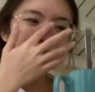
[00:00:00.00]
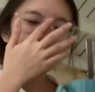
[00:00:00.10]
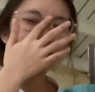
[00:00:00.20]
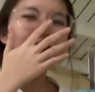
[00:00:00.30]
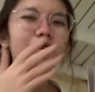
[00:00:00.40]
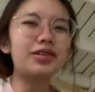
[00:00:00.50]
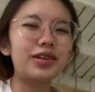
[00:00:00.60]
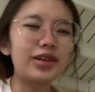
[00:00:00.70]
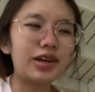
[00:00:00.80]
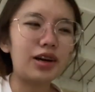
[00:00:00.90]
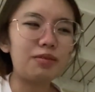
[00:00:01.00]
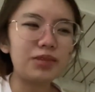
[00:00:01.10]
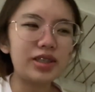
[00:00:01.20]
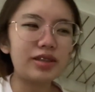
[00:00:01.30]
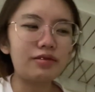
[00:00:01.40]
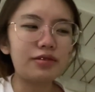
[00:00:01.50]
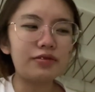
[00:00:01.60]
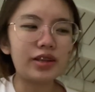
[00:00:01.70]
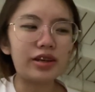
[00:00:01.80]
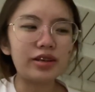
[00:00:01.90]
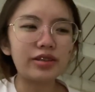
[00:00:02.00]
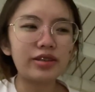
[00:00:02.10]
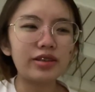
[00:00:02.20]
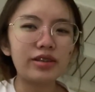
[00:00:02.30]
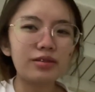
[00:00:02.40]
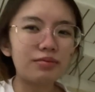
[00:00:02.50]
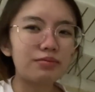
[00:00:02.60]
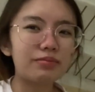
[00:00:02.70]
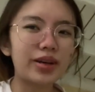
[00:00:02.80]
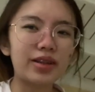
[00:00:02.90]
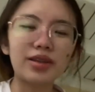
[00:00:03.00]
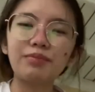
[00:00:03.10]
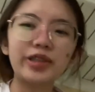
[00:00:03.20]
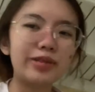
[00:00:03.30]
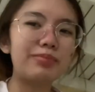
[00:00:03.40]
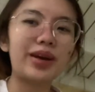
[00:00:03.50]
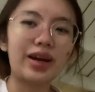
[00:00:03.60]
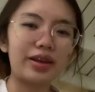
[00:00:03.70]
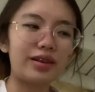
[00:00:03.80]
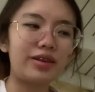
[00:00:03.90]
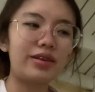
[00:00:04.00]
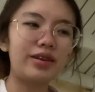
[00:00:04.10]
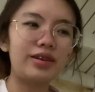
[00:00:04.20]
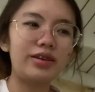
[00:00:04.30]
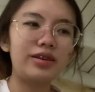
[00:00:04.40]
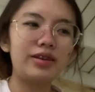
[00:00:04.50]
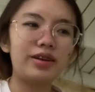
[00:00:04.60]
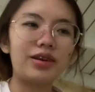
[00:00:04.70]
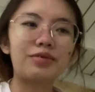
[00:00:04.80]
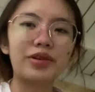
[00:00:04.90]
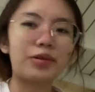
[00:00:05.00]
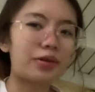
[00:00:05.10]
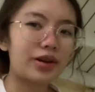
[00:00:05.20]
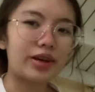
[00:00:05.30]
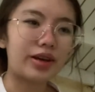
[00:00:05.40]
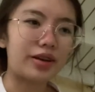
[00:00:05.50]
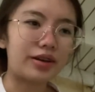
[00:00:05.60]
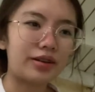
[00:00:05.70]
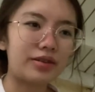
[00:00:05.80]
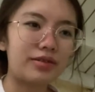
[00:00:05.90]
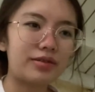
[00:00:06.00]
I wouldn't really call myself a vlogger, but I'm just bad at recording